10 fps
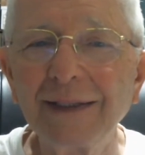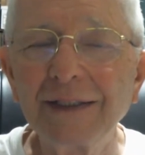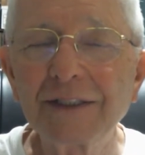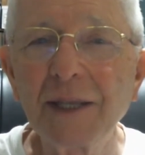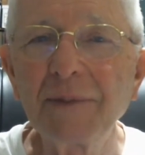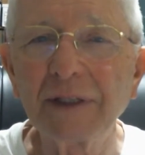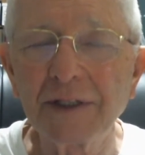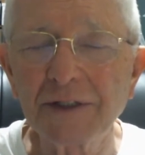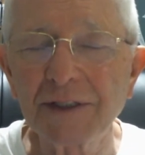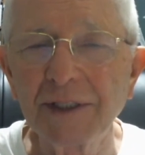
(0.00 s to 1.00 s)

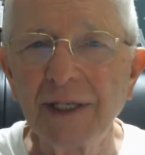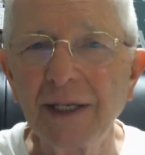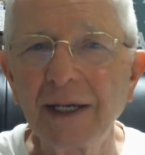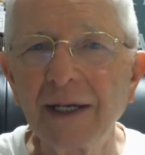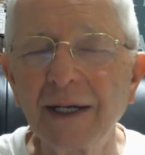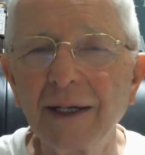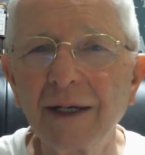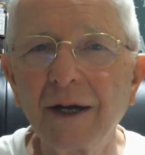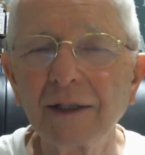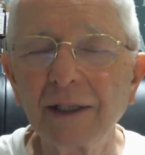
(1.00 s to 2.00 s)
stimulus
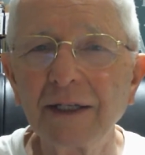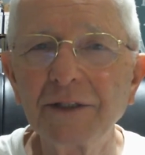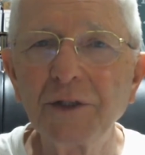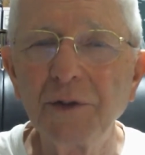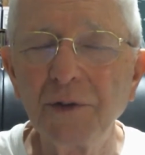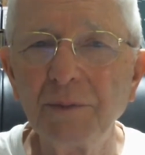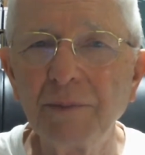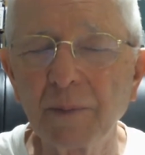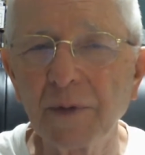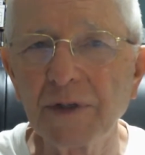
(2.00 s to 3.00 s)
are led to
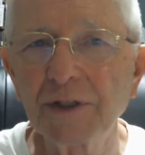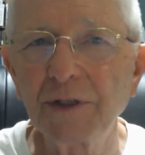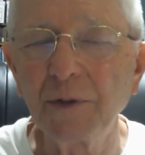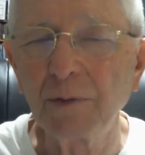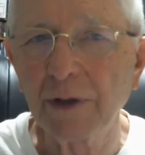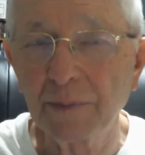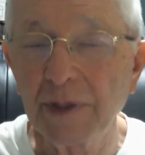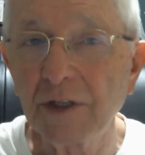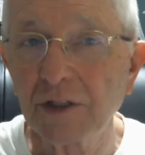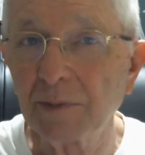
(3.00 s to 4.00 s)
memories too, whether it be
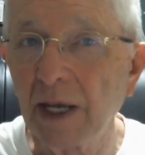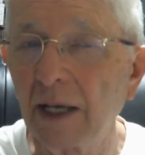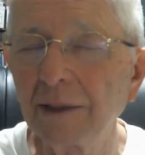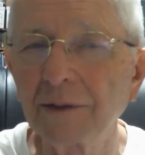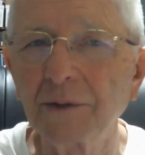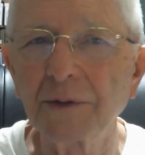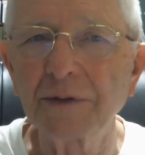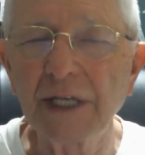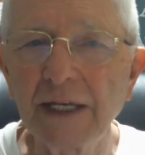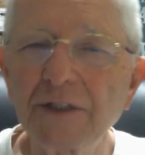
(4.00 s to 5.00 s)
the smell or the
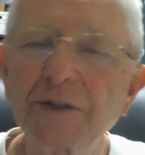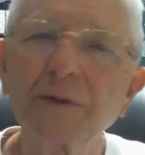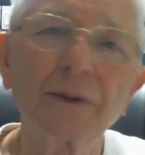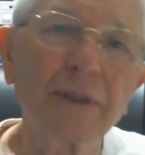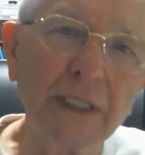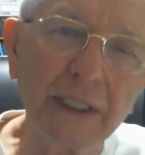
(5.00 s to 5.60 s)
taste or